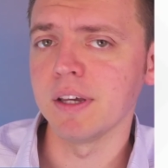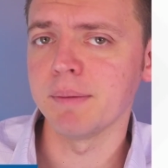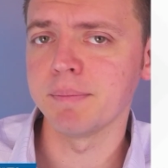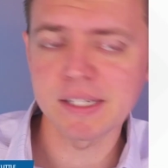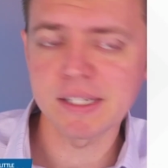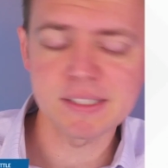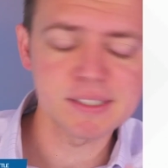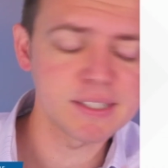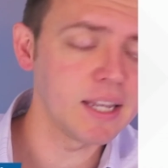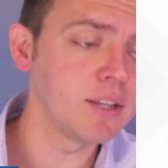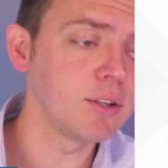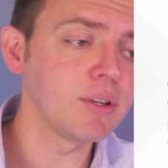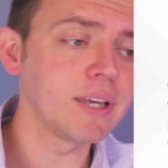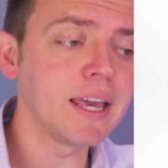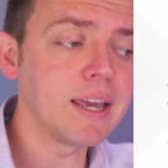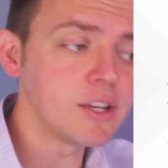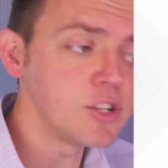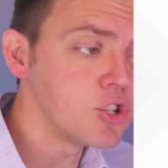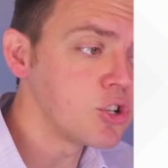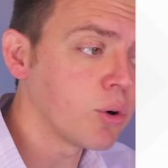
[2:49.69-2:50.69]
I'm not saying you
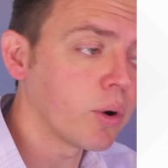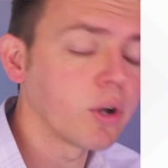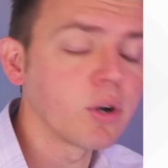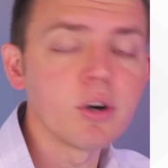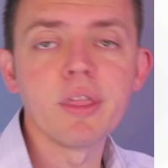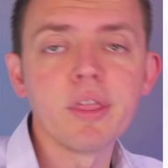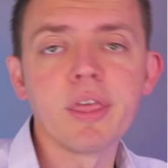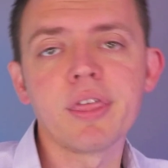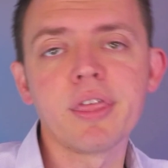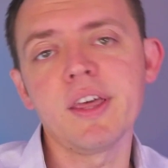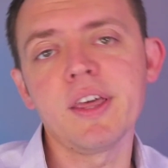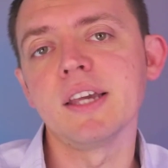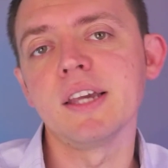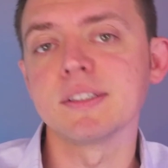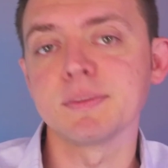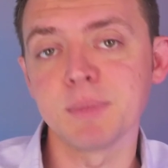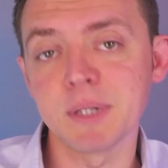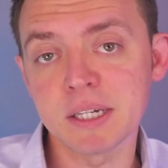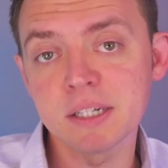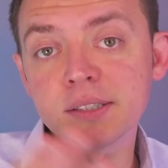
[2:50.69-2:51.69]
can't enjoy good
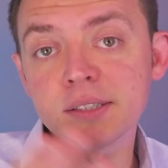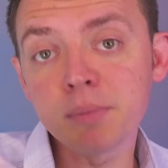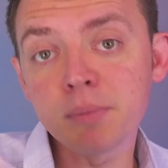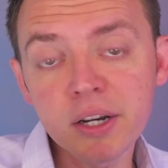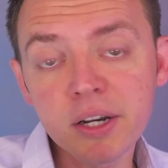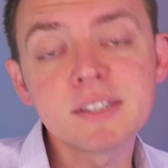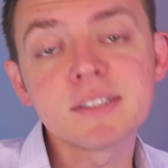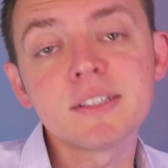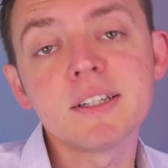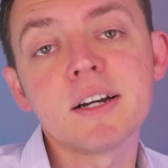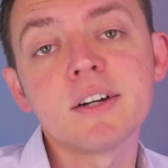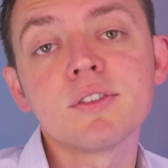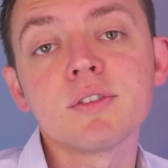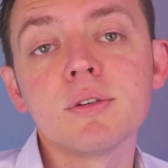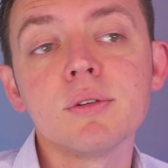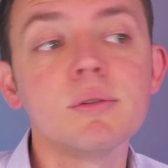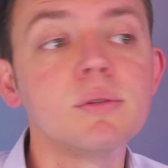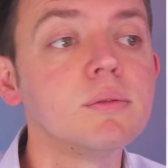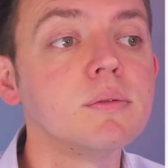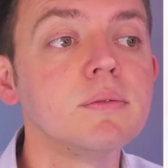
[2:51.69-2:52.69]
things because money is there
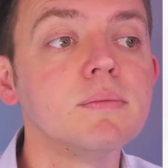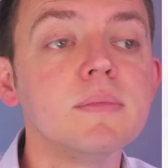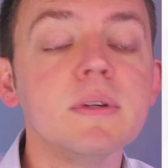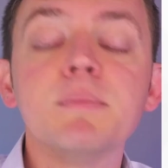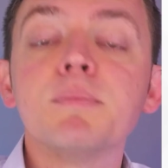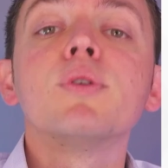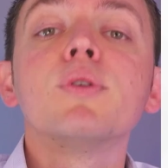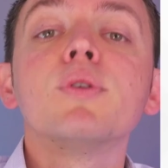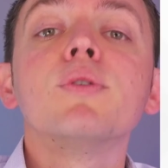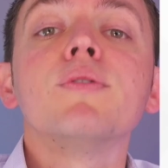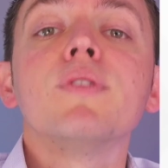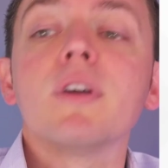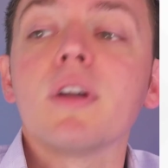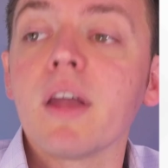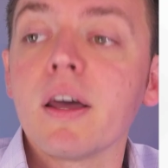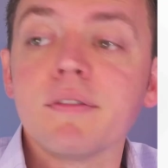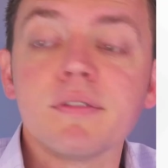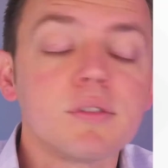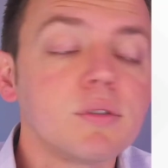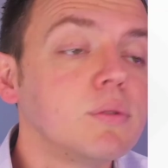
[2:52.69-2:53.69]
to improve your
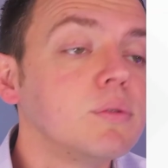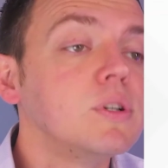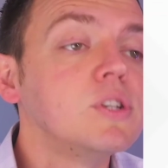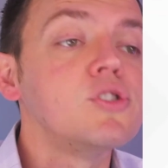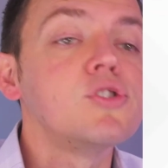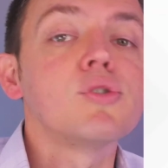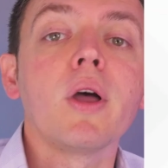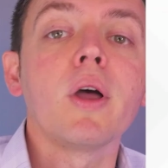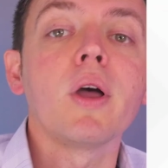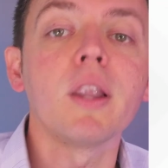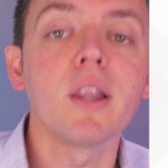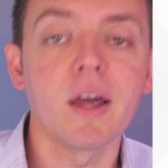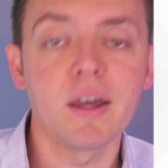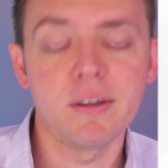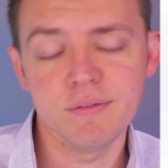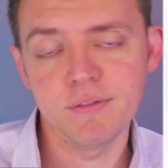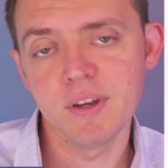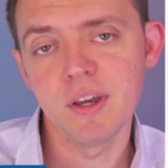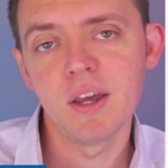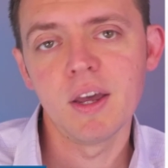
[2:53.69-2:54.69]
life, to enjoy
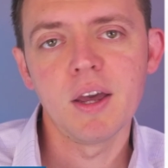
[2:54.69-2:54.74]
life.